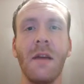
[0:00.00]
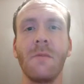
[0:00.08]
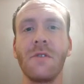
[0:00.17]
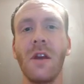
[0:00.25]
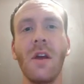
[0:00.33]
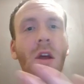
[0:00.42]

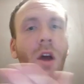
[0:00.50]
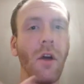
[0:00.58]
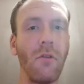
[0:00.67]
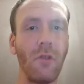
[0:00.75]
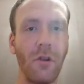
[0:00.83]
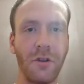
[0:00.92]
games
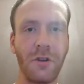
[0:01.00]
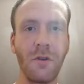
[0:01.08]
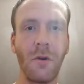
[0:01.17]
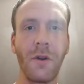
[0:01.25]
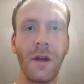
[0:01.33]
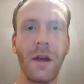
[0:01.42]
are a lot
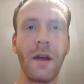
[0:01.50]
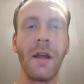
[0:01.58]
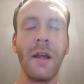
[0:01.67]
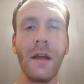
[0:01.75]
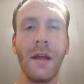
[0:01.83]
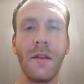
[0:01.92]
shorter,
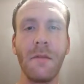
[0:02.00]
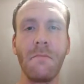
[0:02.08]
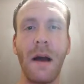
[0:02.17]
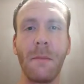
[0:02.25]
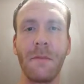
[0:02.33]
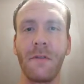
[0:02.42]
the
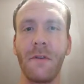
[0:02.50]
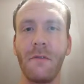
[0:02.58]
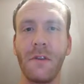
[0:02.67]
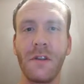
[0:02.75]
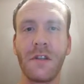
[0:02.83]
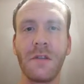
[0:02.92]
map is
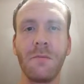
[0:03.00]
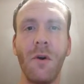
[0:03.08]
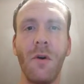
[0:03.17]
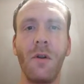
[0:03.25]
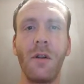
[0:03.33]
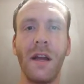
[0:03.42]
very
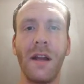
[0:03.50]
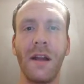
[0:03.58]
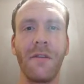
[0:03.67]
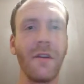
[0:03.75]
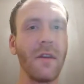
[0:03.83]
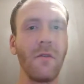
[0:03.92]
small, and
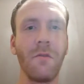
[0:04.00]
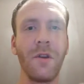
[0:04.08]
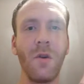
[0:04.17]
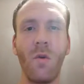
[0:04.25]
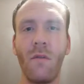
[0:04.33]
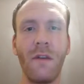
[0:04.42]
I think it will
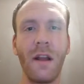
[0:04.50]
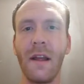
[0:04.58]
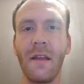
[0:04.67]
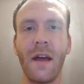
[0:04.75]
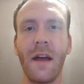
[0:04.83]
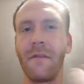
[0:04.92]
be over
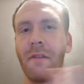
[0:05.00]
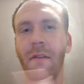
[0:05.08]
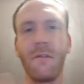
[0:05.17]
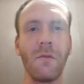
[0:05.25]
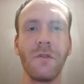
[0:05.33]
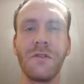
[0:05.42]
like that if
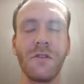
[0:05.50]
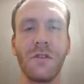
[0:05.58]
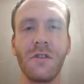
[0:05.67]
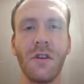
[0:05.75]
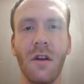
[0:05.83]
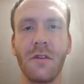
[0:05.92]
everyone's
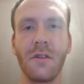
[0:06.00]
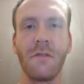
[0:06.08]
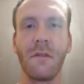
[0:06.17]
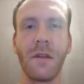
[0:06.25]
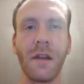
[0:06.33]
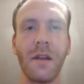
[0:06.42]
just charging
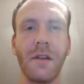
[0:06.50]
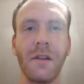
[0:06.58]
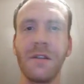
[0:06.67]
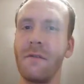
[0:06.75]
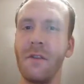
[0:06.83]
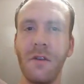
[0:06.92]
around like
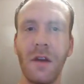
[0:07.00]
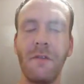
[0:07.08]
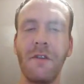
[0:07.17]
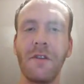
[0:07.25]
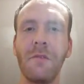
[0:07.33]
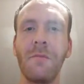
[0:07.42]
idiots. If
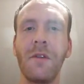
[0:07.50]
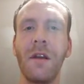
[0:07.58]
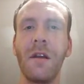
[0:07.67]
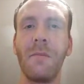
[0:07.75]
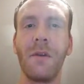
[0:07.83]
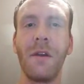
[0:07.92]
you do
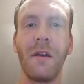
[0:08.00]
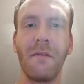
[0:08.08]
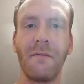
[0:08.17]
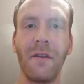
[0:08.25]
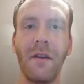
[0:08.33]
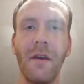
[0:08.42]
play BA
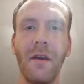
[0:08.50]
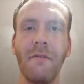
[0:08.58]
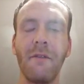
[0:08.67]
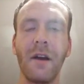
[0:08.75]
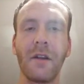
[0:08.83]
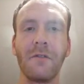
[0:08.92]

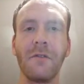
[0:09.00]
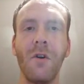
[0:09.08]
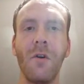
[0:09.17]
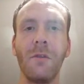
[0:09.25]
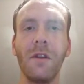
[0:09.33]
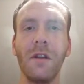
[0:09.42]
Factory
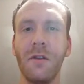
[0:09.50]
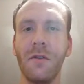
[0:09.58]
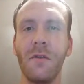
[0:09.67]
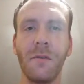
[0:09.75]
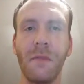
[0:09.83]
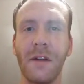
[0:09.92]
normally, you'll
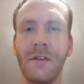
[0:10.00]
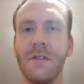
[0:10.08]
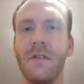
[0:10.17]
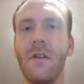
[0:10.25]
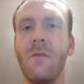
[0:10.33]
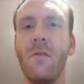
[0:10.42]
know the
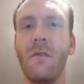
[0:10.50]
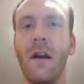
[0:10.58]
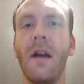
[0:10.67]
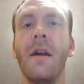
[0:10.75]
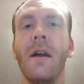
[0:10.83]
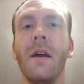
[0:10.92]
matches are
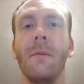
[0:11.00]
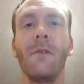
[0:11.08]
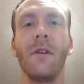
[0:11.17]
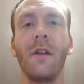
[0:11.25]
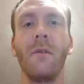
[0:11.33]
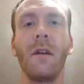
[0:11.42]
over
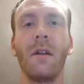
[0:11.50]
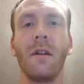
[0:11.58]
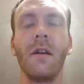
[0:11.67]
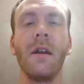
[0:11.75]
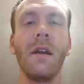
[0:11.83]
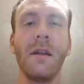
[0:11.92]
pretty
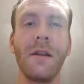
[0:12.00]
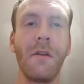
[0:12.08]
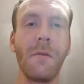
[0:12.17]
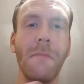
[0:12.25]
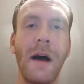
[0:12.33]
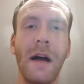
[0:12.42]
quickly.
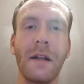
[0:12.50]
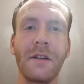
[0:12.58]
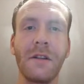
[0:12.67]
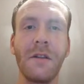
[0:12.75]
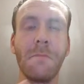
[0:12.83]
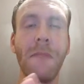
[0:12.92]
Now,
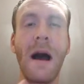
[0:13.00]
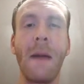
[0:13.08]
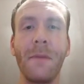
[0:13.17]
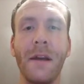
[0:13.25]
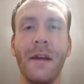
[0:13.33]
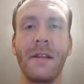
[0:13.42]
the
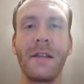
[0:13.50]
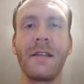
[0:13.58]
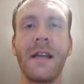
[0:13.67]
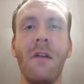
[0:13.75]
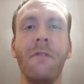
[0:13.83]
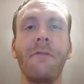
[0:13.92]
map
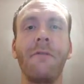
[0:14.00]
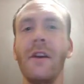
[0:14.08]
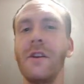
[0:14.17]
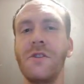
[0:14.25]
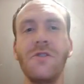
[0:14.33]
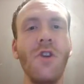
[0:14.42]
itself
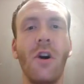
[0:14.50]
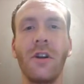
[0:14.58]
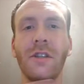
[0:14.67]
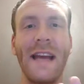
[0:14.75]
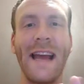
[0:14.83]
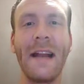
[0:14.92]
is
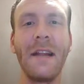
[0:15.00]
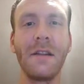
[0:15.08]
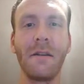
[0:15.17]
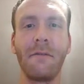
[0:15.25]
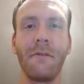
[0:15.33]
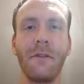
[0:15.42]
not any
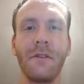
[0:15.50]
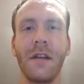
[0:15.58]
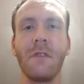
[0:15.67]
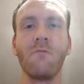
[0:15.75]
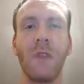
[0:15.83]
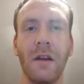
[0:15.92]

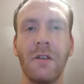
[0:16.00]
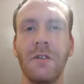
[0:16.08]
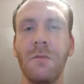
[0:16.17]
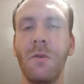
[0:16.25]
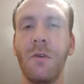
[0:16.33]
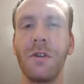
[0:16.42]
different in
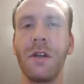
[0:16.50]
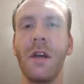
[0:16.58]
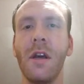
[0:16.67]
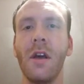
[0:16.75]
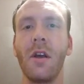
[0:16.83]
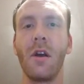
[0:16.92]
ranked mode
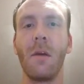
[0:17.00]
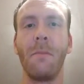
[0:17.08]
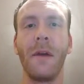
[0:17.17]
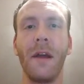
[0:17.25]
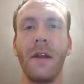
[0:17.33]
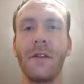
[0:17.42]

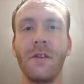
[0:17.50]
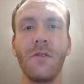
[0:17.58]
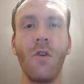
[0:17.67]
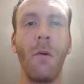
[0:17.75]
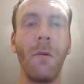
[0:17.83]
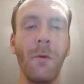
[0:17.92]
compared to
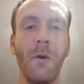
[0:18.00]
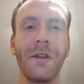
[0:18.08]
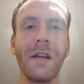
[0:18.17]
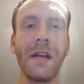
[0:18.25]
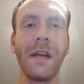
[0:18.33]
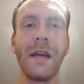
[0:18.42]
normal
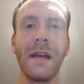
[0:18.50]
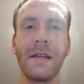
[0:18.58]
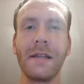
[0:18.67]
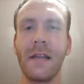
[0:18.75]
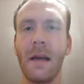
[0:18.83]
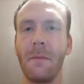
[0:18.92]
mode,
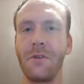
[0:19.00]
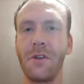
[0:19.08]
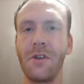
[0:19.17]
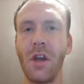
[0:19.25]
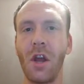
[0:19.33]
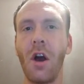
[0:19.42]

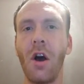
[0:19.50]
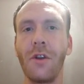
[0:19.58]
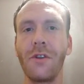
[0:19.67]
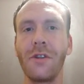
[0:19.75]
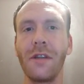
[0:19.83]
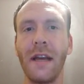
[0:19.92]
except you
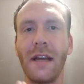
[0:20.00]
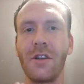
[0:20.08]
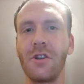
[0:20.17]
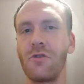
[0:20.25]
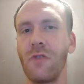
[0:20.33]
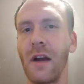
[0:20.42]
can't
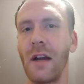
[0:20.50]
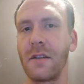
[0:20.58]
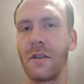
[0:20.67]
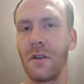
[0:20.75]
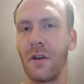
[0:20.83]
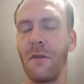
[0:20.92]

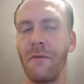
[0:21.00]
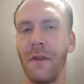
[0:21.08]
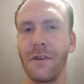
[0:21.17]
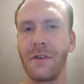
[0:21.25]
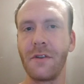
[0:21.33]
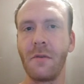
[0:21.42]
extract the
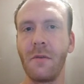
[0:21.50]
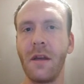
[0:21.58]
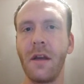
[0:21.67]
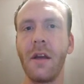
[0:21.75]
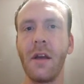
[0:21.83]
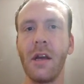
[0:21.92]
conventional
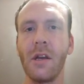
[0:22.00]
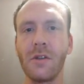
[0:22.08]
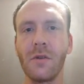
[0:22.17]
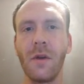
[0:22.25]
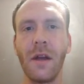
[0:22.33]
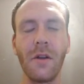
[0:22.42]
way.
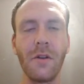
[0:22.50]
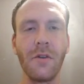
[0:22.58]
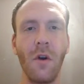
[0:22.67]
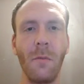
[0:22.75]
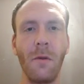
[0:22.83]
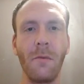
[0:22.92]
So in a
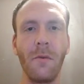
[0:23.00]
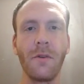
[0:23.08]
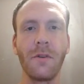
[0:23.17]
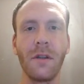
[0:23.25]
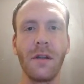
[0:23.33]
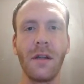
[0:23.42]
normal
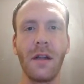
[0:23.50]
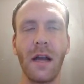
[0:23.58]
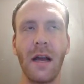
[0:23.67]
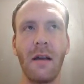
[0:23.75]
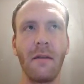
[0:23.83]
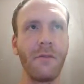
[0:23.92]
mode, you'll
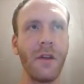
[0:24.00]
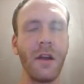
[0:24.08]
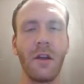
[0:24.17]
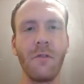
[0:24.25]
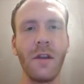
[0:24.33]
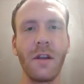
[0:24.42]
have
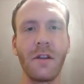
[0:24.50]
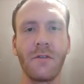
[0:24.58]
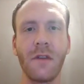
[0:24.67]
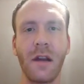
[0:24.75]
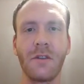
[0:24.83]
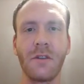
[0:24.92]
a green
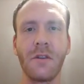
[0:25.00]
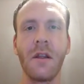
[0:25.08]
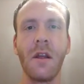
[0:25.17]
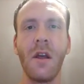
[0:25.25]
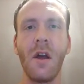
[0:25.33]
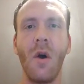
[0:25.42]

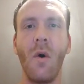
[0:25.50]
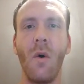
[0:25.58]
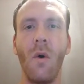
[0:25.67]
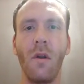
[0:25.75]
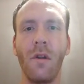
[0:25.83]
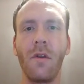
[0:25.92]
extraction.
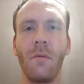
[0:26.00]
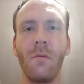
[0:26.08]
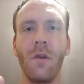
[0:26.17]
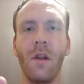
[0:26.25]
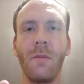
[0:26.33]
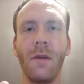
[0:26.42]
All of
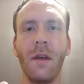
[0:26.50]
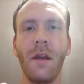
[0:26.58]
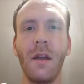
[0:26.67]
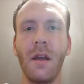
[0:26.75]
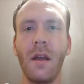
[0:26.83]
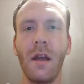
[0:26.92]
them will
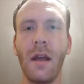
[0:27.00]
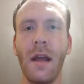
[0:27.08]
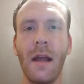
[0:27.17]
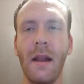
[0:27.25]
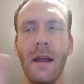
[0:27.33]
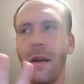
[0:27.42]
be
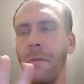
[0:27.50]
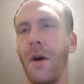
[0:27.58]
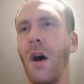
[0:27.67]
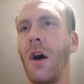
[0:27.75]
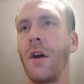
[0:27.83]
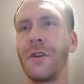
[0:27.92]
like
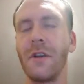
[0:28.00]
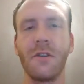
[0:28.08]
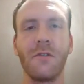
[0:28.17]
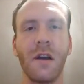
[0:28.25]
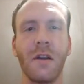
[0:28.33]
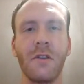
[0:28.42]
barred
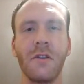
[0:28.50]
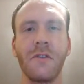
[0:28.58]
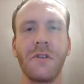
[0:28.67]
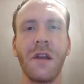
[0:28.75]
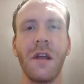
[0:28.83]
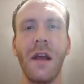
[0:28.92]

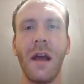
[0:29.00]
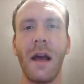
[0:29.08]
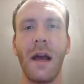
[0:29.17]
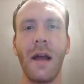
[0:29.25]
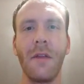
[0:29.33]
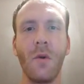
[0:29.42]
extractions,
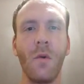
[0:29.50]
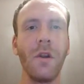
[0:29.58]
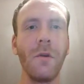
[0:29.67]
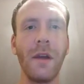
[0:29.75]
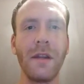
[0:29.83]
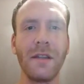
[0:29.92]
and the
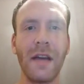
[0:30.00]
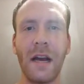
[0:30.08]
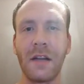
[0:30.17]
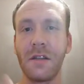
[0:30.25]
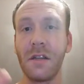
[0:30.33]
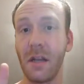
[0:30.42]
only way to
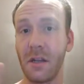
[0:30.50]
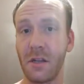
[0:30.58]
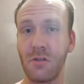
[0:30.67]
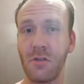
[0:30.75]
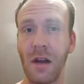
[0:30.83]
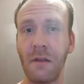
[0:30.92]
actually
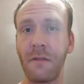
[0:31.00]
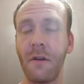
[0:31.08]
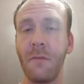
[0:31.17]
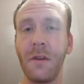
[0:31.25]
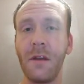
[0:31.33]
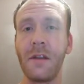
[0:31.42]
extract
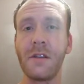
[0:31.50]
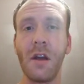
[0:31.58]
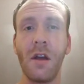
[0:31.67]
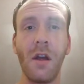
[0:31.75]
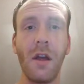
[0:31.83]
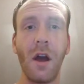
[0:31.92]
from these